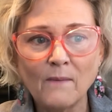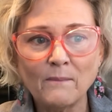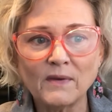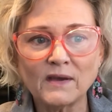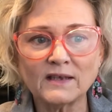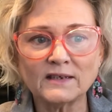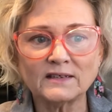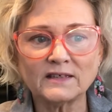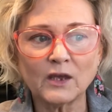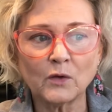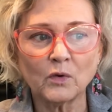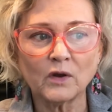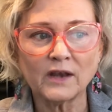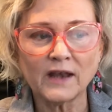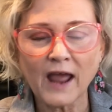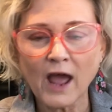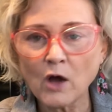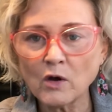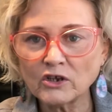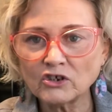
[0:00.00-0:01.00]
because they were
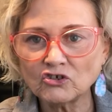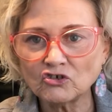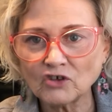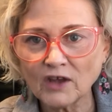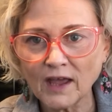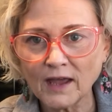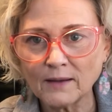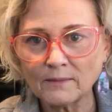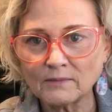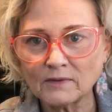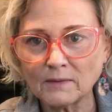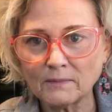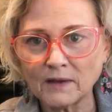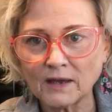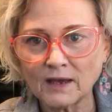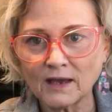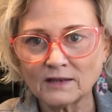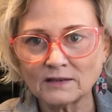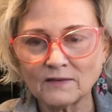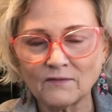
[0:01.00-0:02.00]
now ashamed
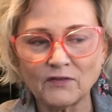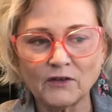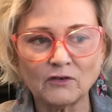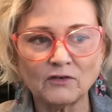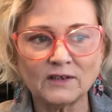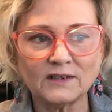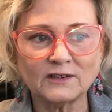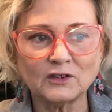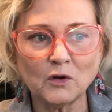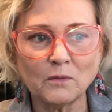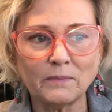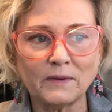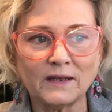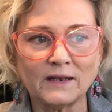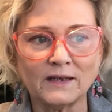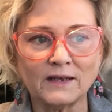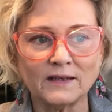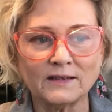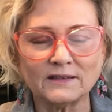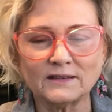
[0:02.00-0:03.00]
because of their
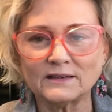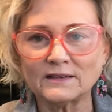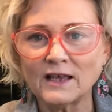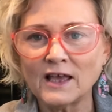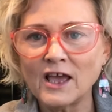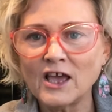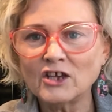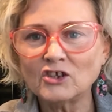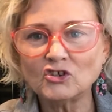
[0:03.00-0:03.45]
disobedience.